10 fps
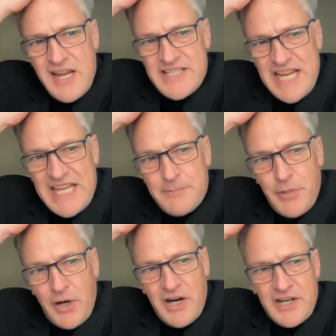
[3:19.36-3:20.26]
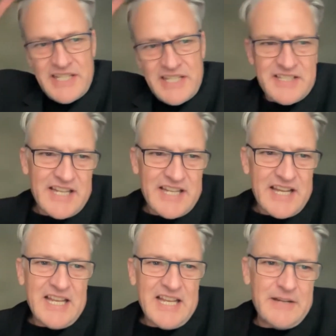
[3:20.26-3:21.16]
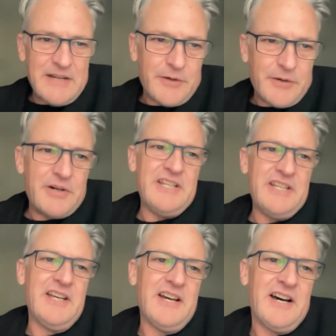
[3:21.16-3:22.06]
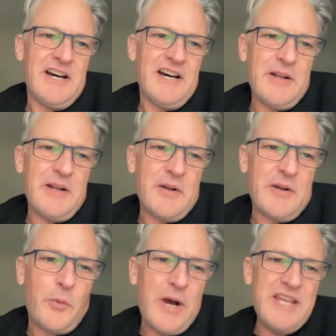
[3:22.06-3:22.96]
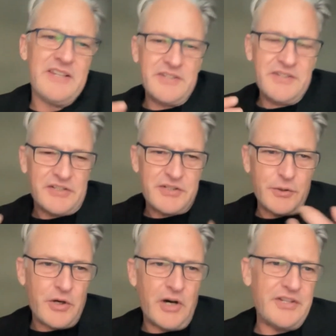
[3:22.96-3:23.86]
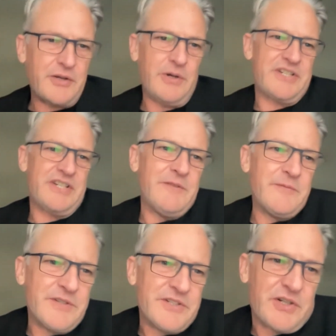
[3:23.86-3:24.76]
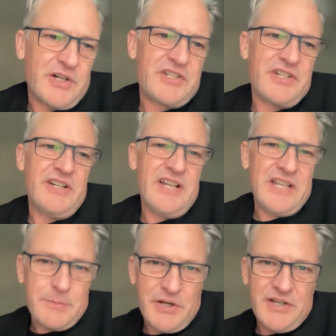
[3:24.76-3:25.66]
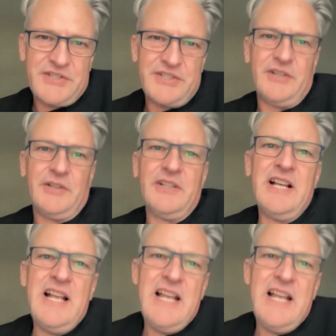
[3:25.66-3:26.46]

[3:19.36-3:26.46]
taking part in the internet in a very in a way that took on the question of infrastructure and the personal,